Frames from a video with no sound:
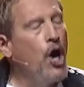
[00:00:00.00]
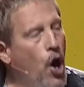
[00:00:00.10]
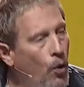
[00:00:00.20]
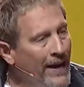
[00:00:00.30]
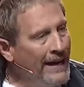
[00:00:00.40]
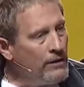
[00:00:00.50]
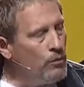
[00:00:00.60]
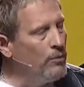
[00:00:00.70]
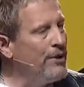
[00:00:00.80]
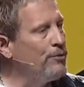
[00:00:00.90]
going
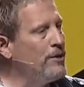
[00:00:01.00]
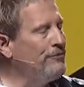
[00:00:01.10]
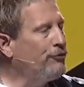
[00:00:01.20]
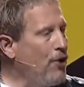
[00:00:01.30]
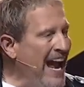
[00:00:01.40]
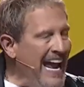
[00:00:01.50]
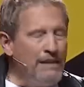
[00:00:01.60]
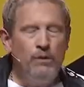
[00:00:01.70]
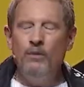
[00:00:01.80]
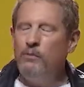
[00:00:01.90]
when we were afraid,
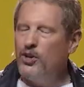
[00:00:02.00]
when we were